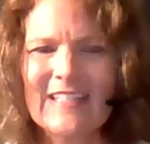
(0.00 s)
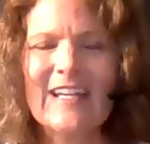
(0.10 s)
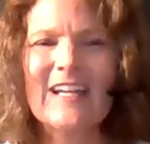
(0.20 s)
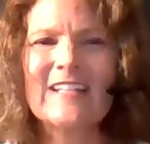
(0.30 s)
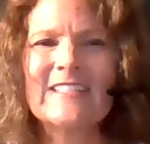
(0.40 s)

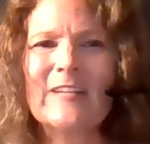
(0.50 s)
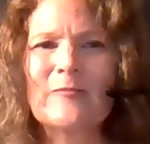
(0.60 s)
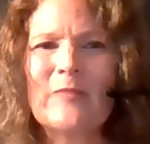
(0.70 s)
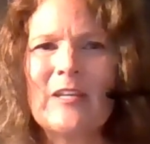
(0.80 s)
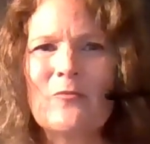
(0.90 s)

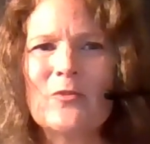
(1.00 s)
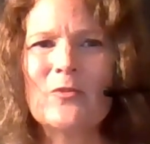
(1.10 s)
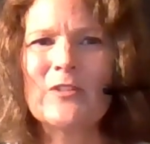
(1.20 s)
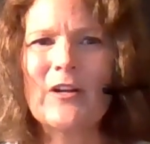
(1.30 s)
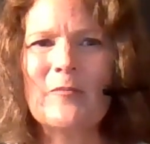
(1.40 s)
contact me and we'll
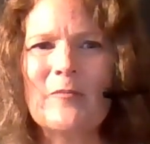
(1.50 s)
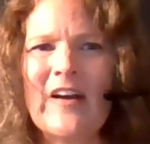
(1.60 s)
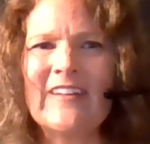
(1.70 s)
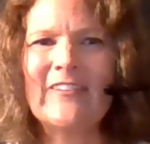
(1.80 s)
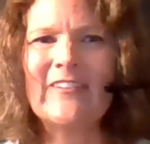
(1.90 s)
talk
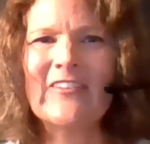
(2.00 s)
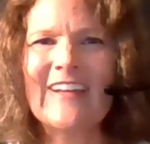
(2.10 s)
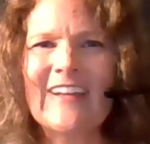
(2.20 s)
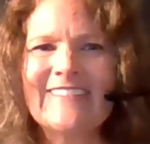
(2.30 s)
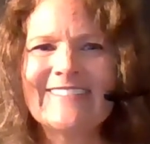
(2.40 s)
about it,
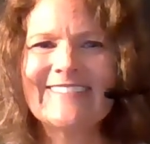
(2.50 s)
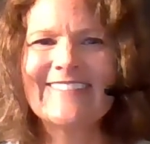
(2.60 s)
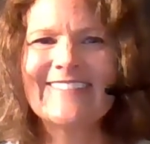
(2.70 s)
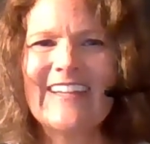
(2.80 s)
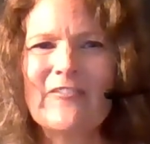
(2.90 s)
okay?
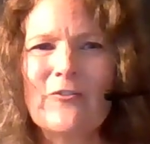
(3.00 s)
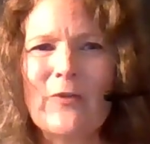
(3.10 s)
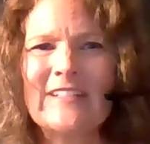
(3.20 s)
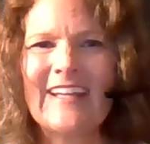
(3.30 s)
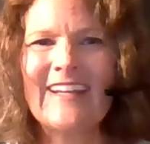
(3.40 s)
Have a
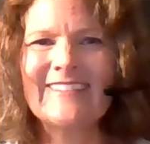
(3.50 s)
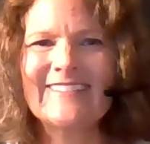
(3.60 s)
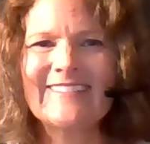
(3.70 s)
great day.